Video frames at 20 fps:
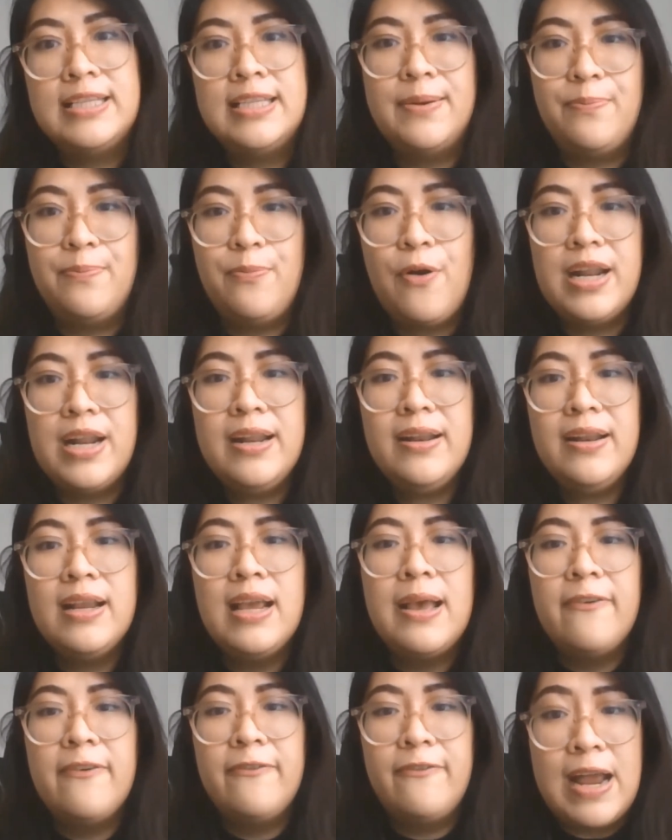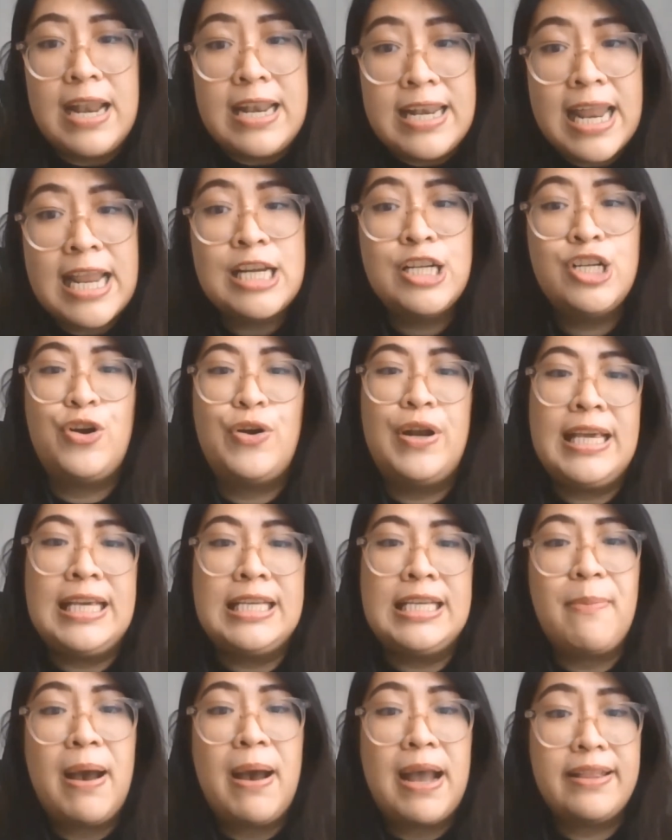supported
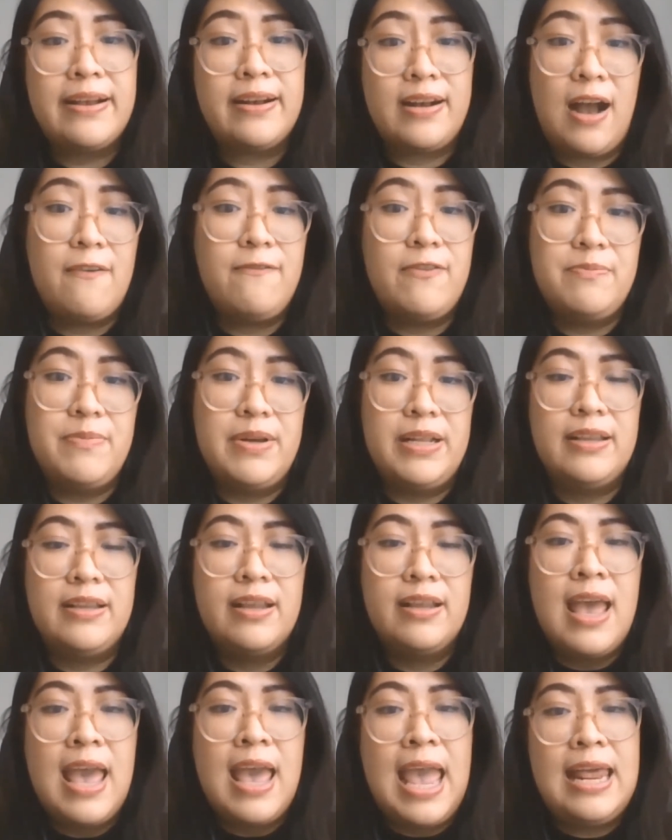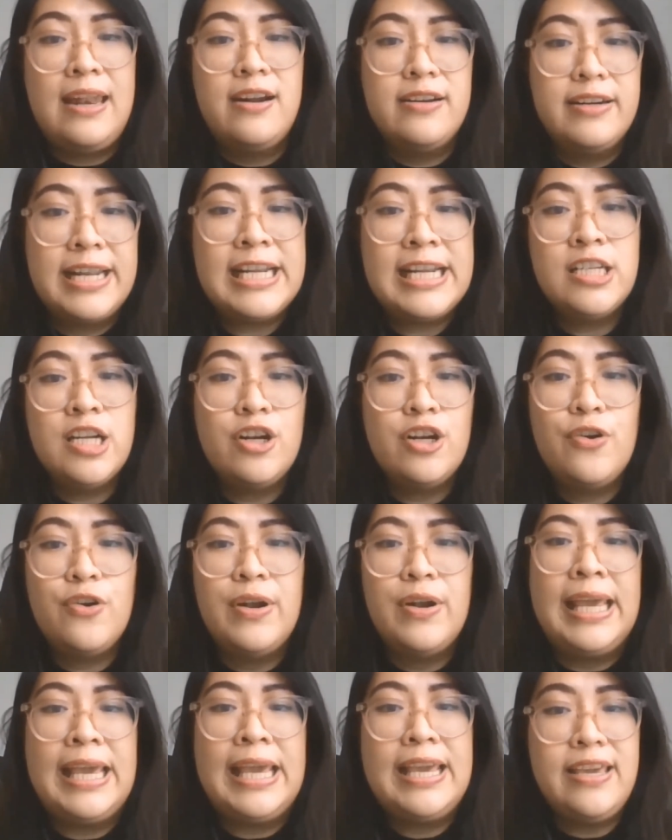financially by the government. And
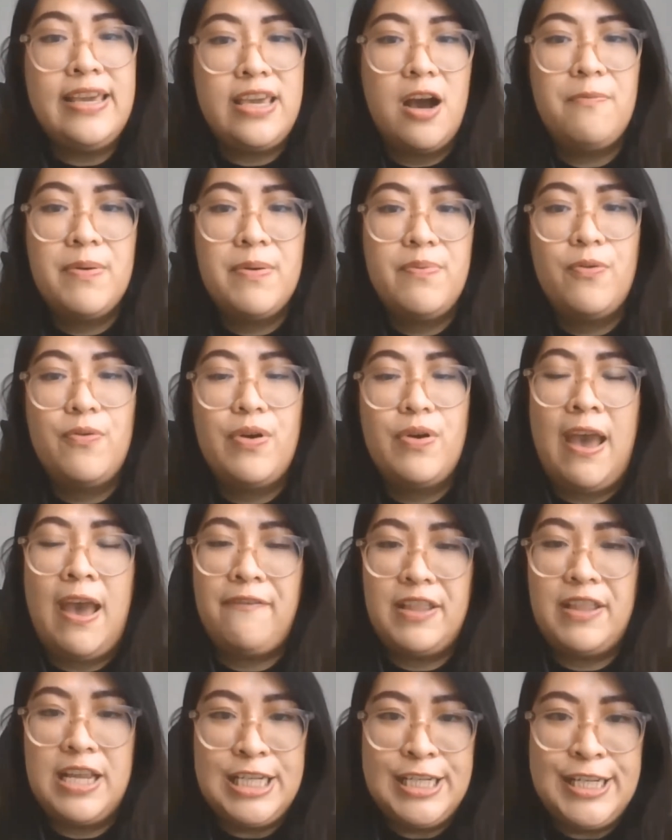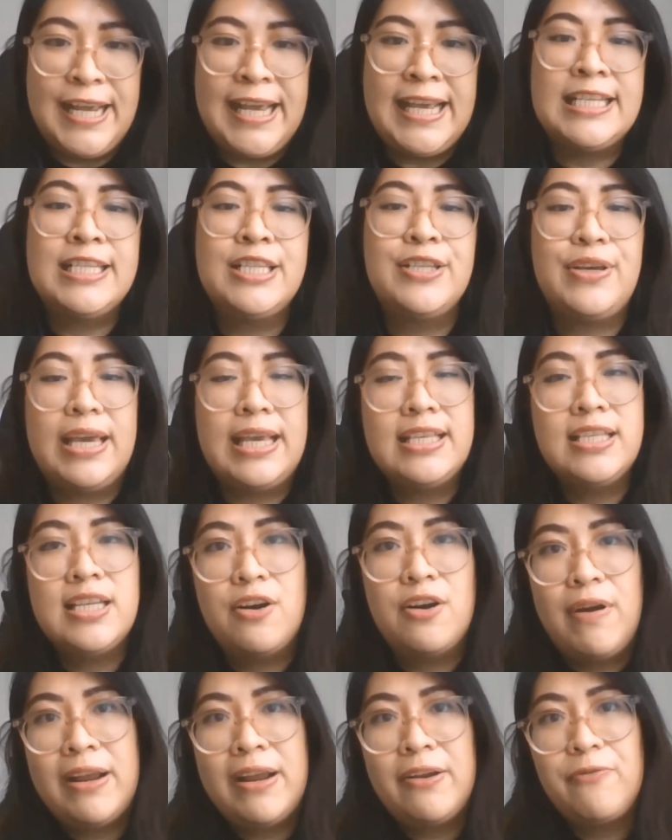additionally, young people will have the chance to
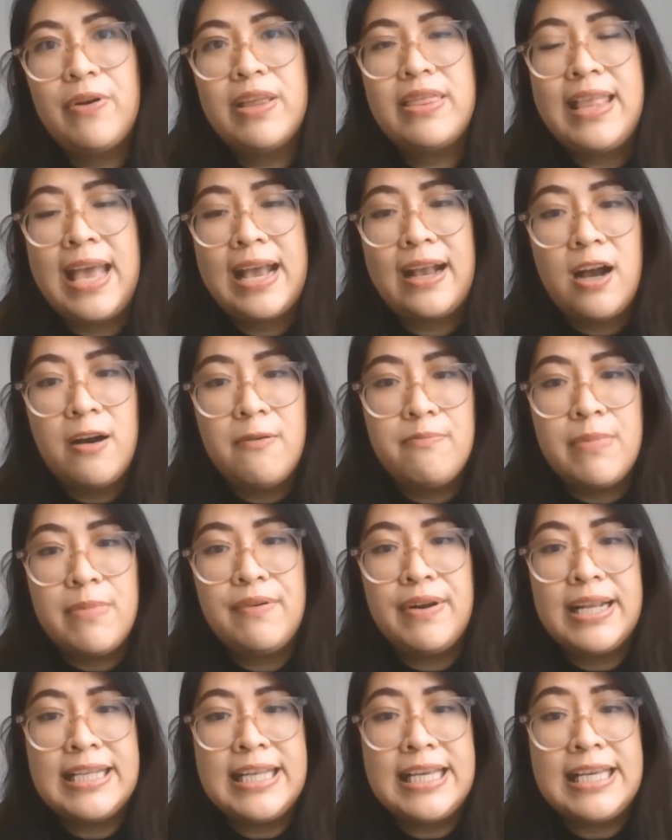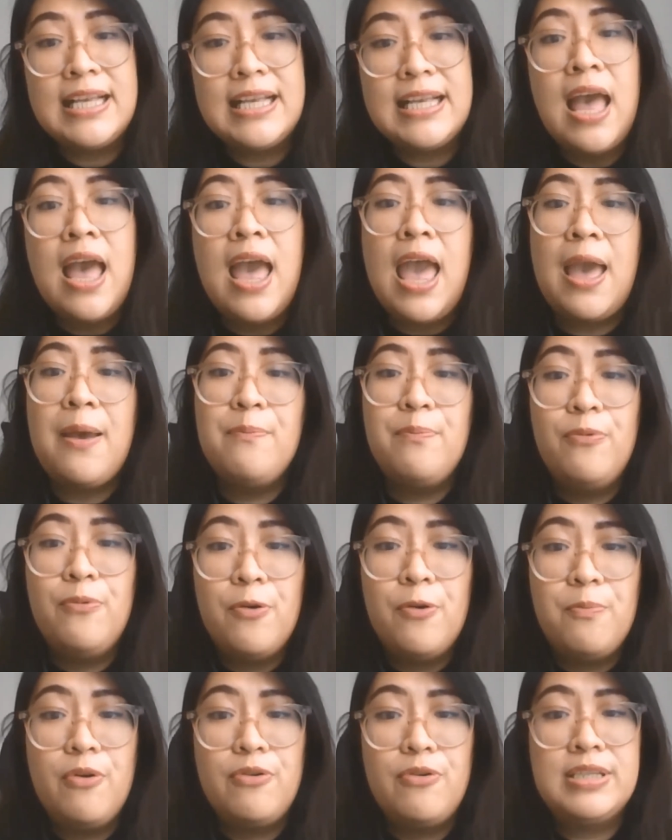interact with their communities and
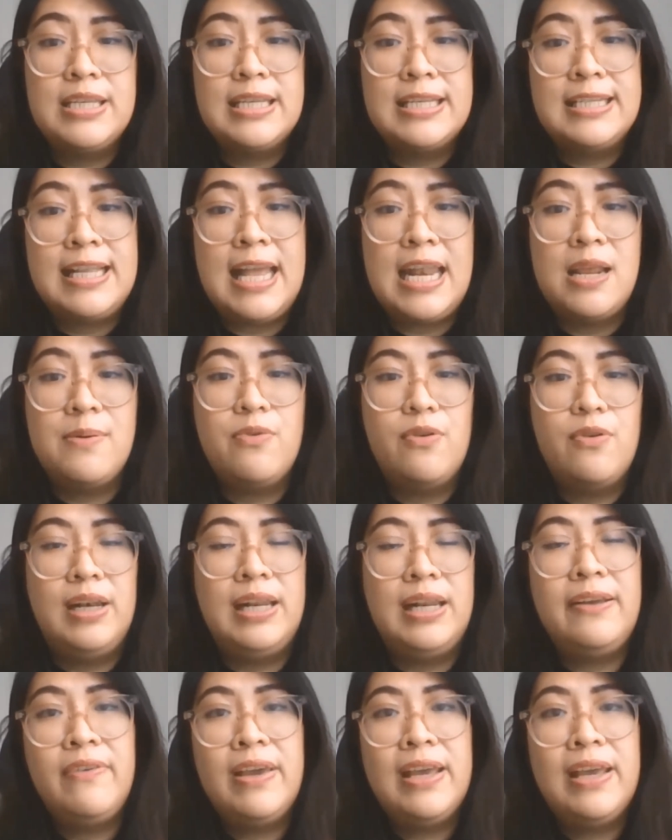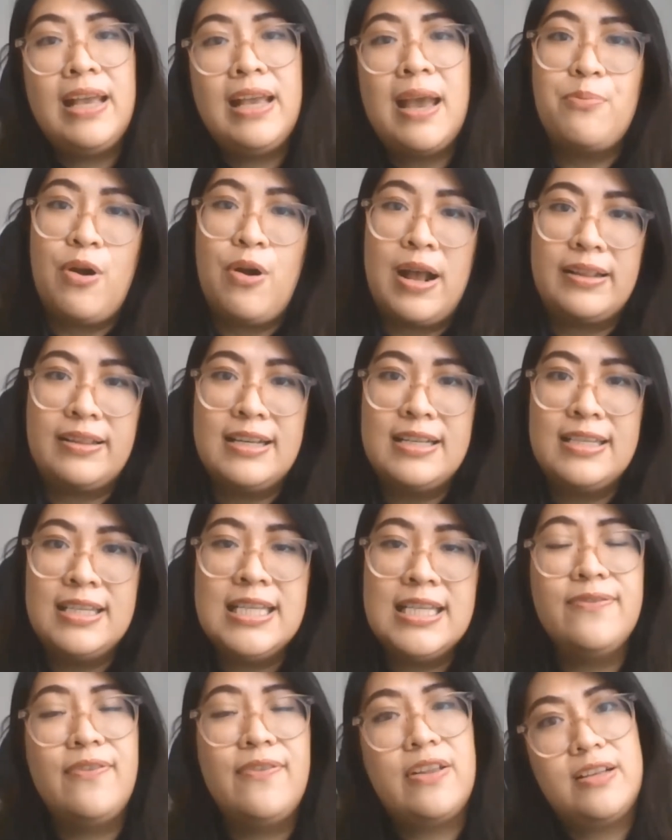promote sustainable living and
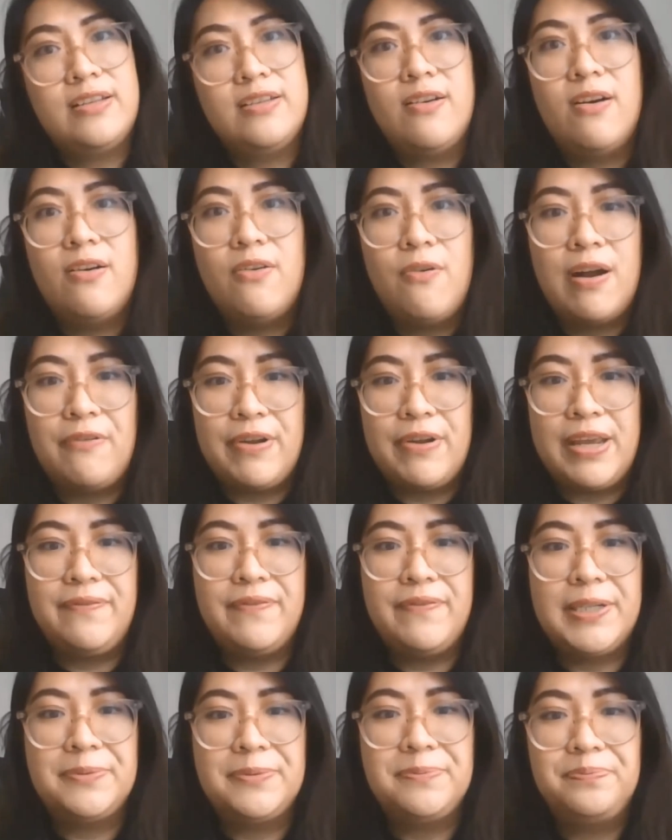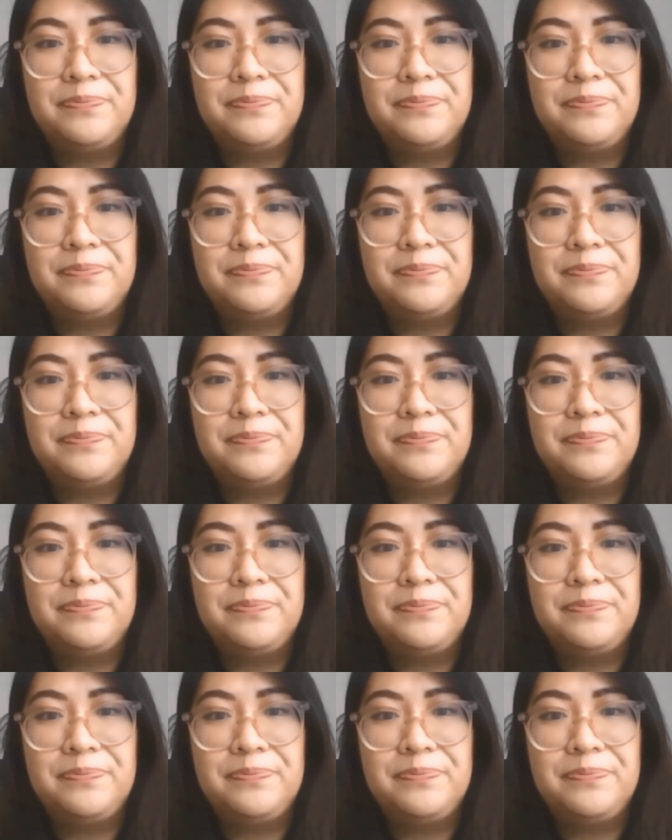practices for the Songhua River.